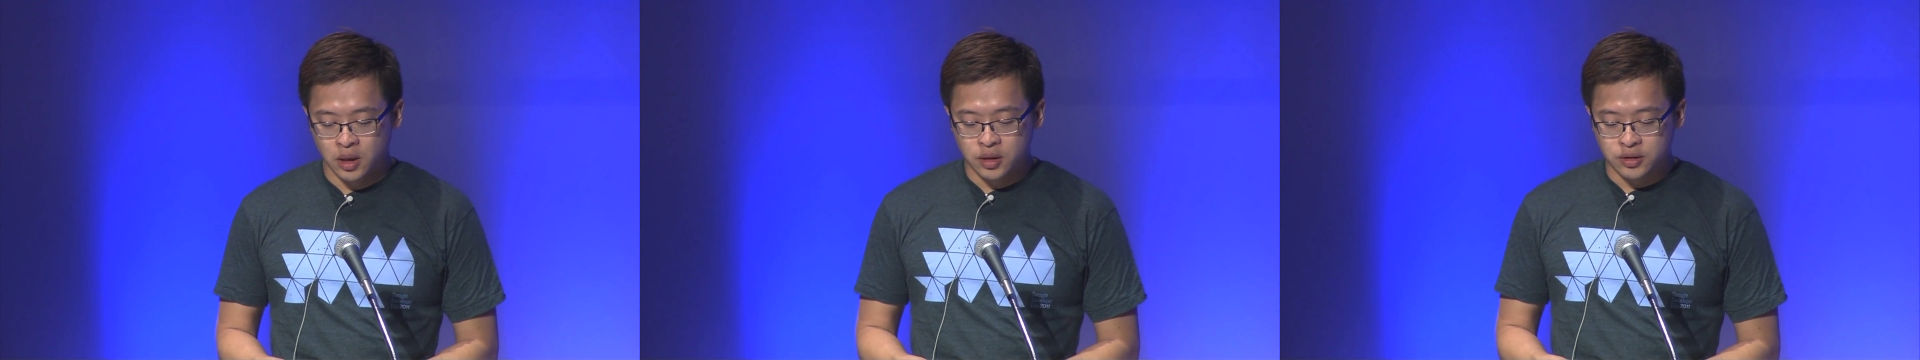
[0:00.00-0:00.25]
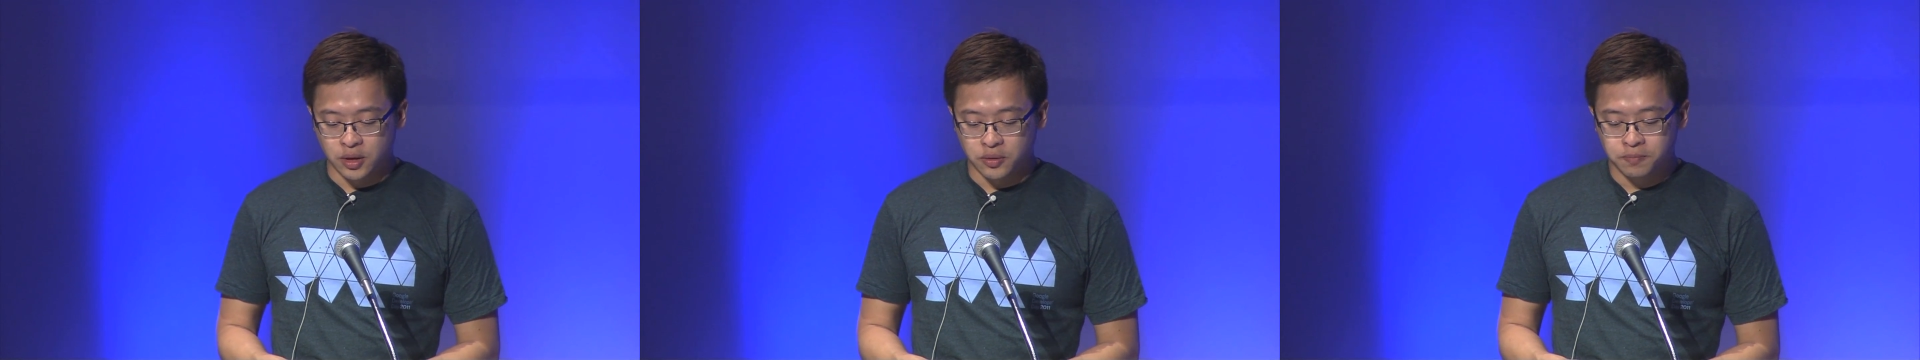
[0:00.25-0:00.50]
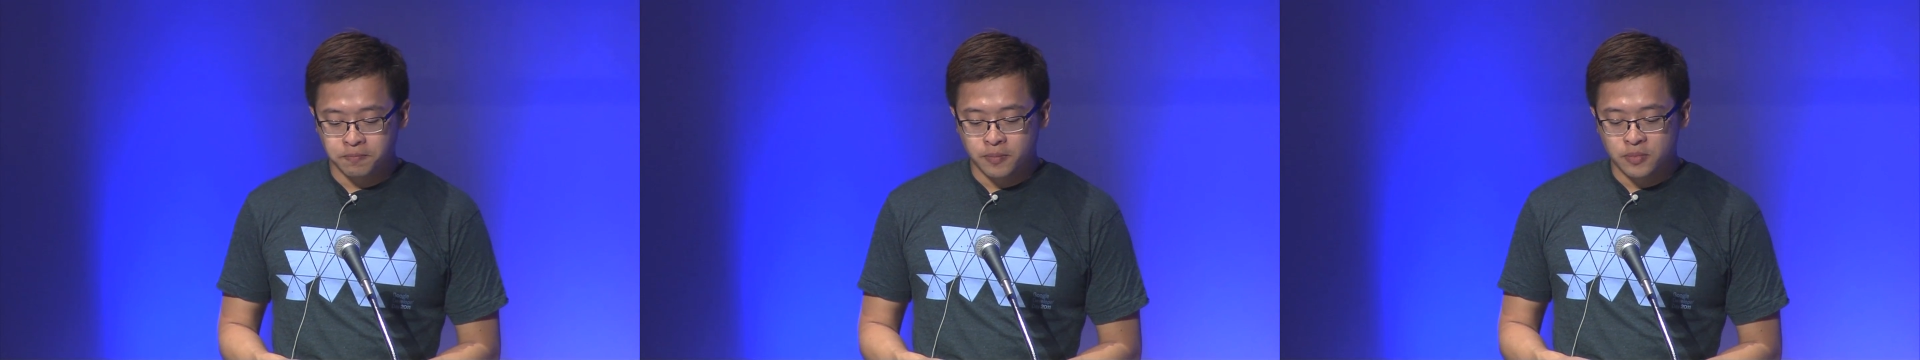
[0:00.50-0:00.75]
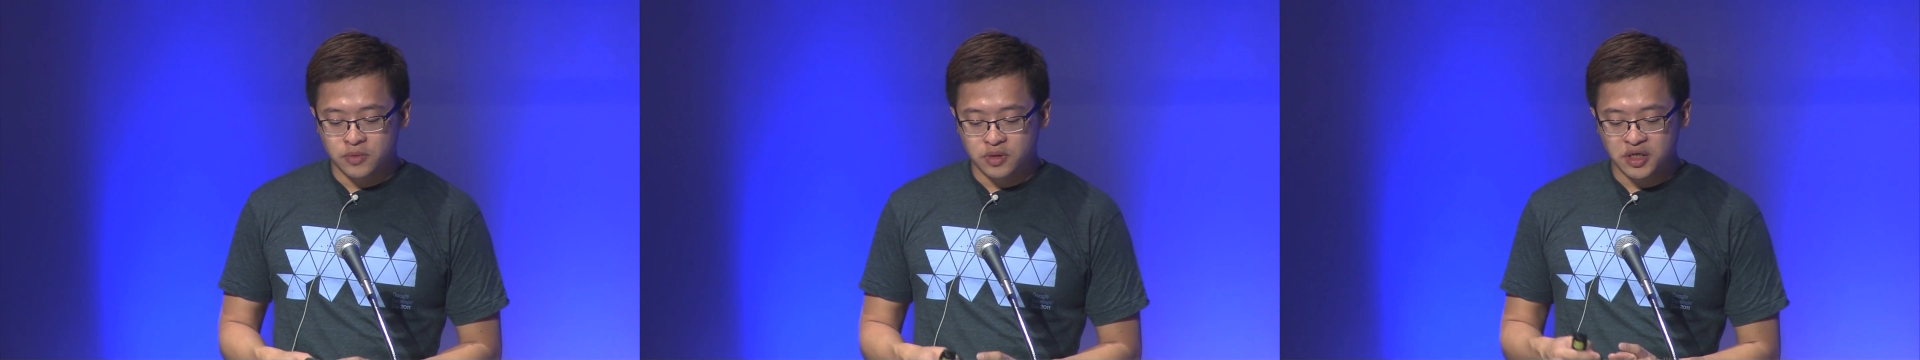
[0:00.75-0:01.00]
So
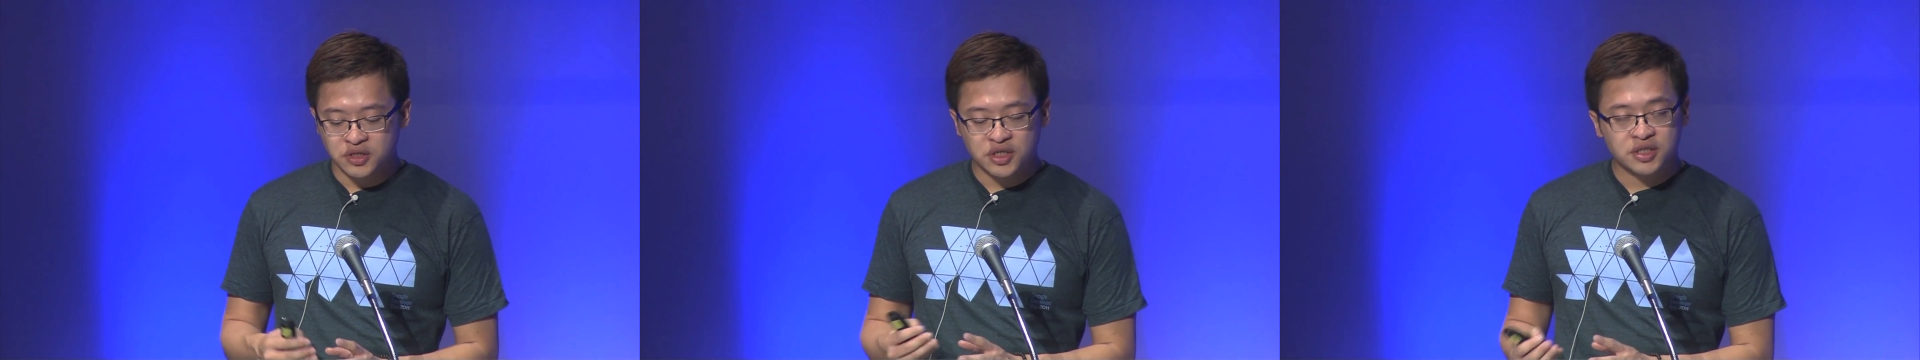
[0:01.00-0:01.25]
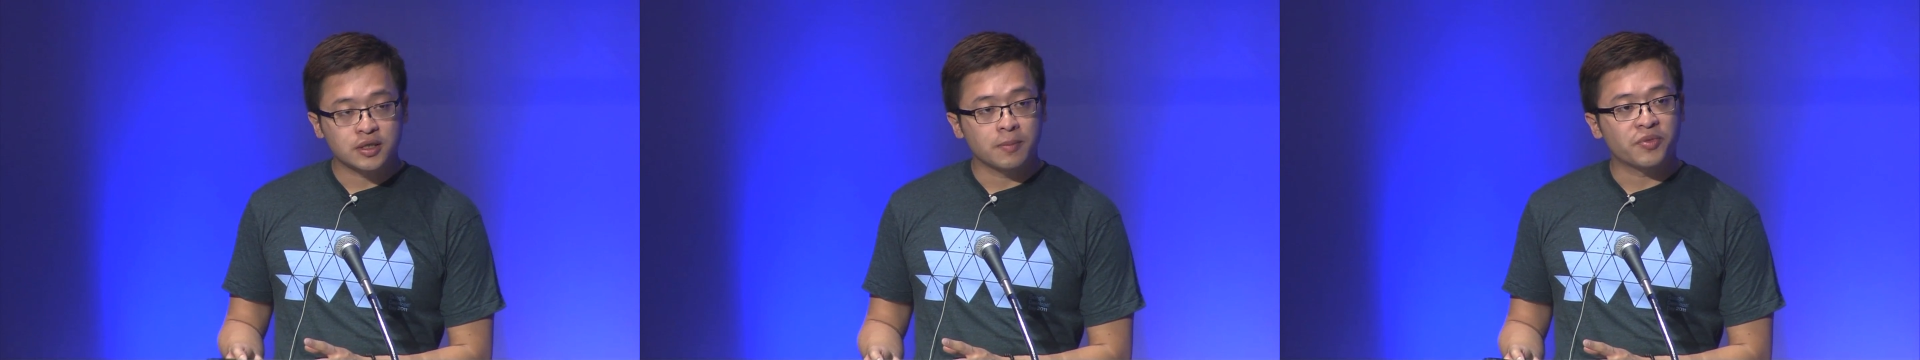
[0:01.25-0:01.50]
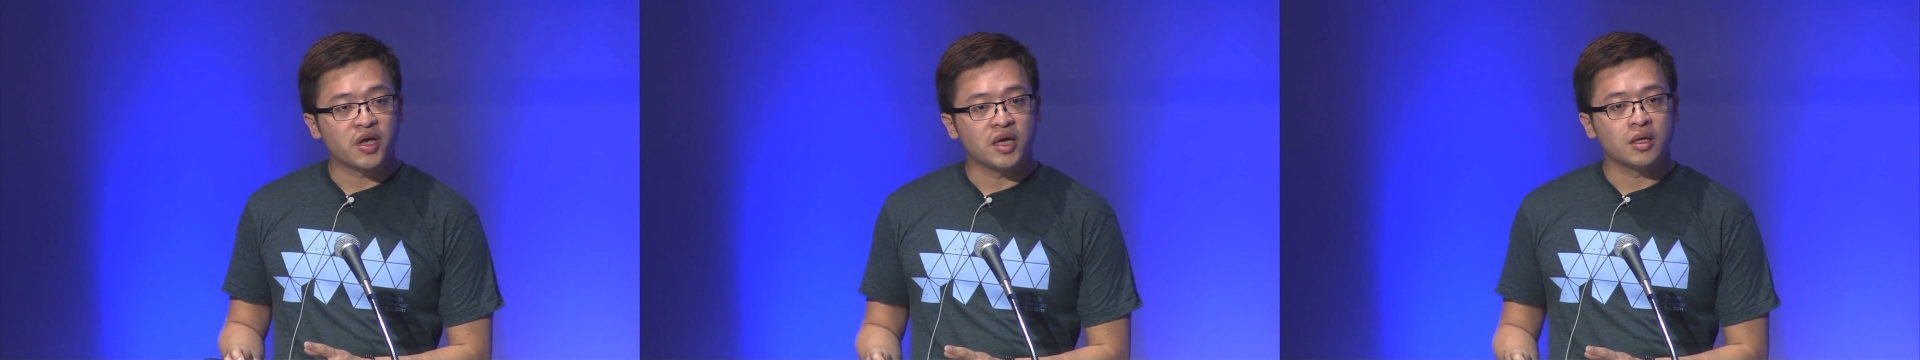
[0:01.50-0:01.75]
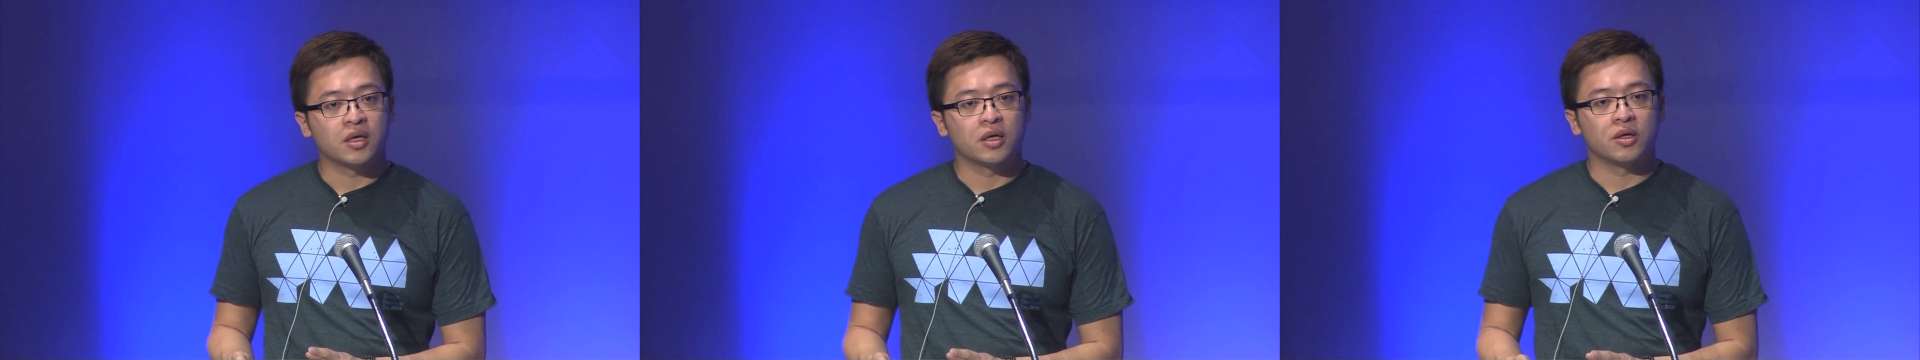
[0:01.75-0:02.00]
this is something
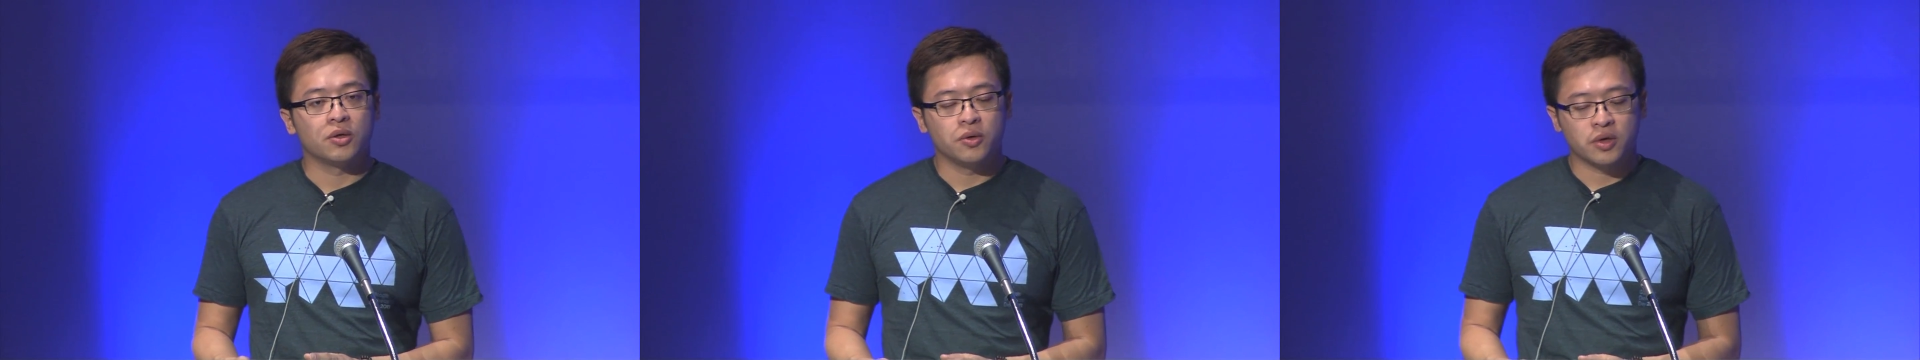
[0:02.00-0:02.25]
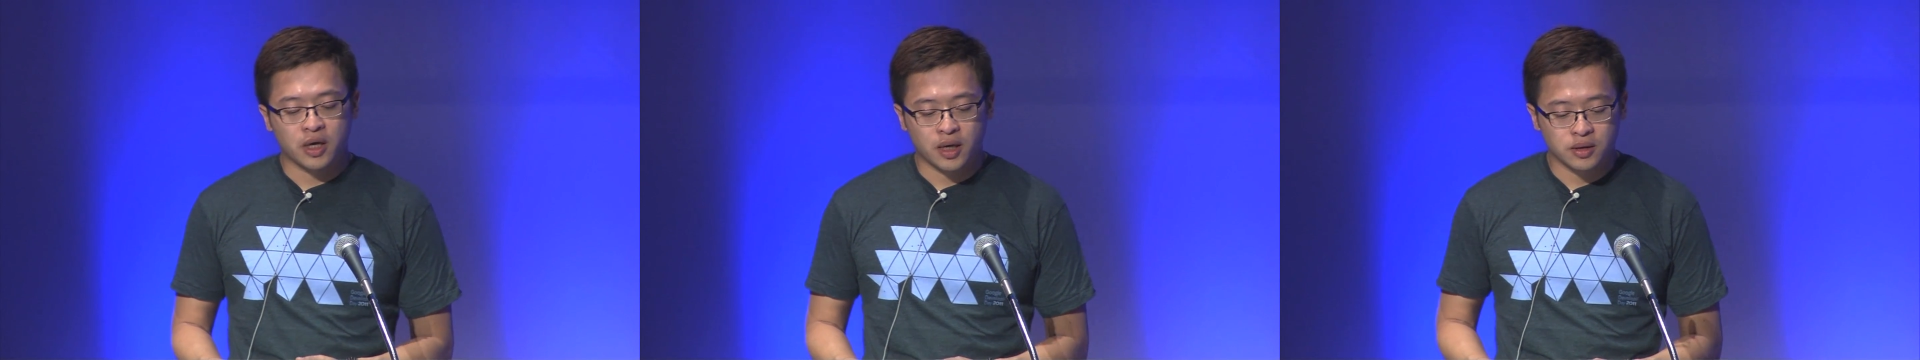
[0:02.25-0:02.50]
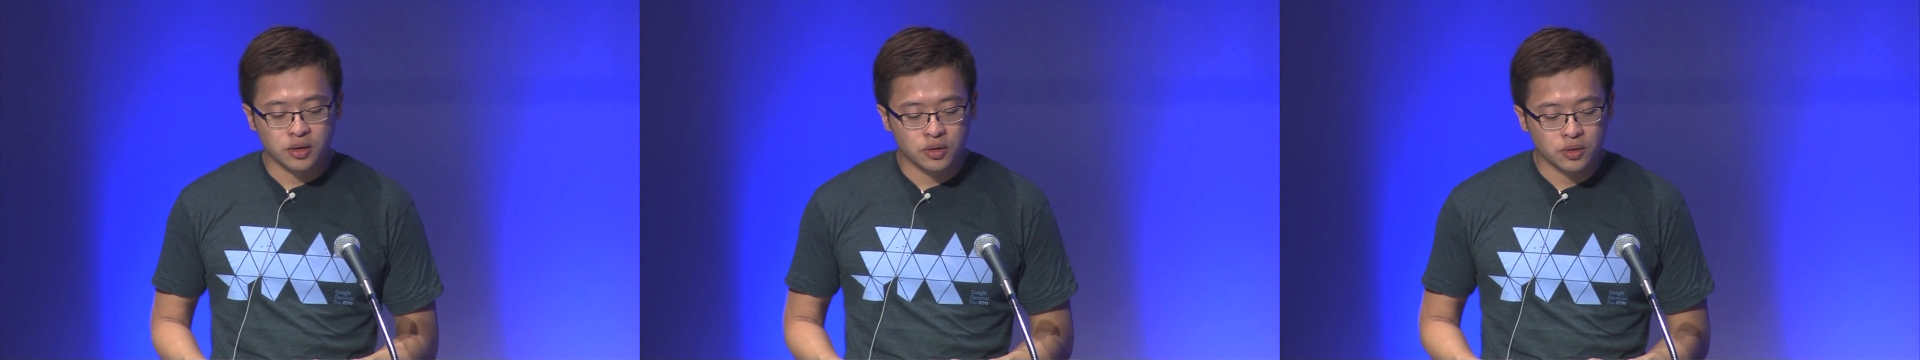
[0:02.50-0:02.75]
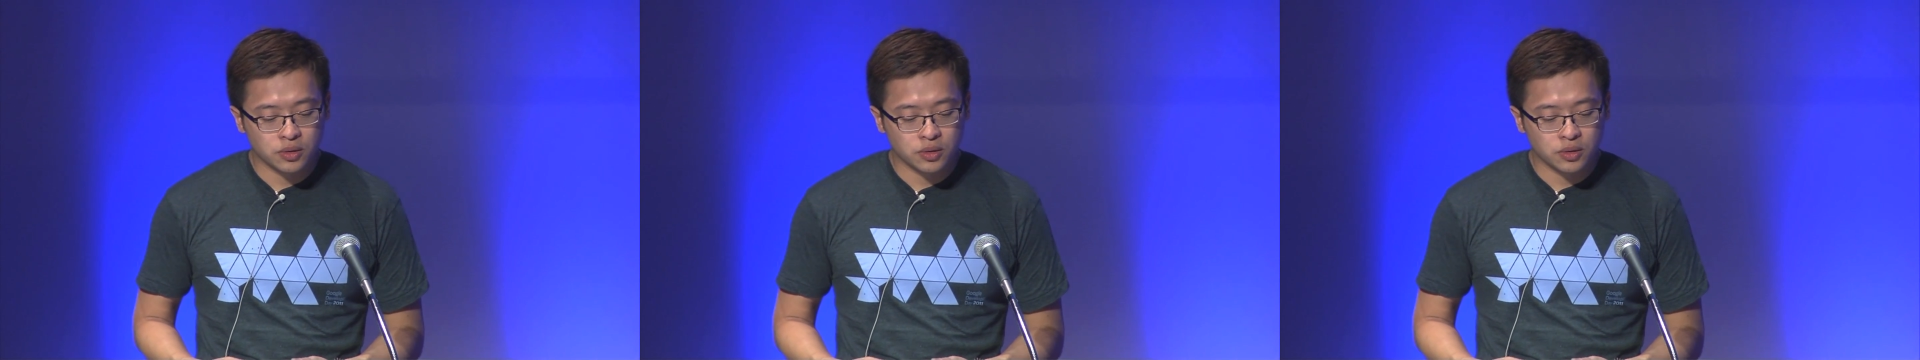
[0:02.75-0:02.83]
you can